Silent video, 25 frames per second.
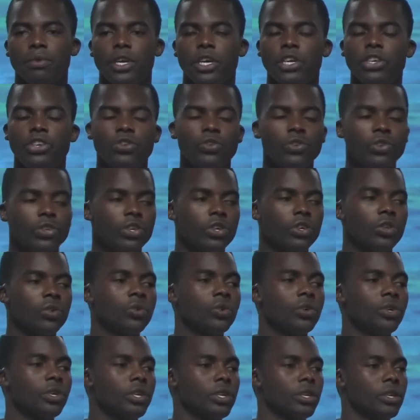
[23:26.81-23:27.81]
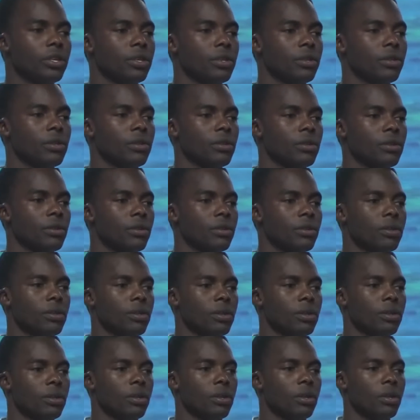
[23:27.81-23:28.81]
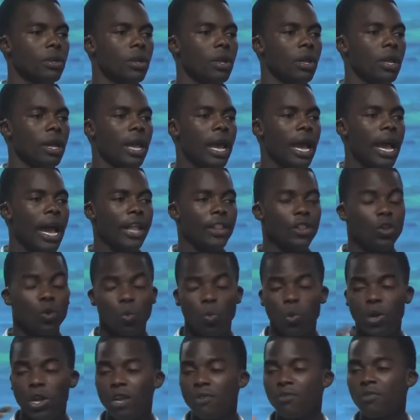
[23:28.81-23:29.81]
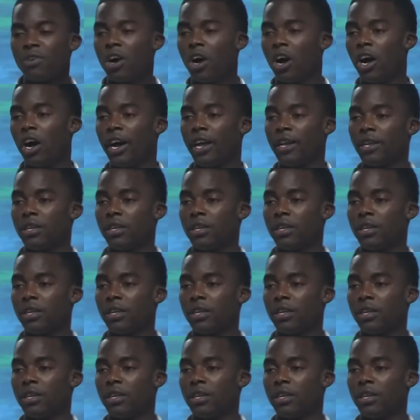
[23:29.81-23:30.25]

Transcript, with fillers: he chose to lose. And the will of God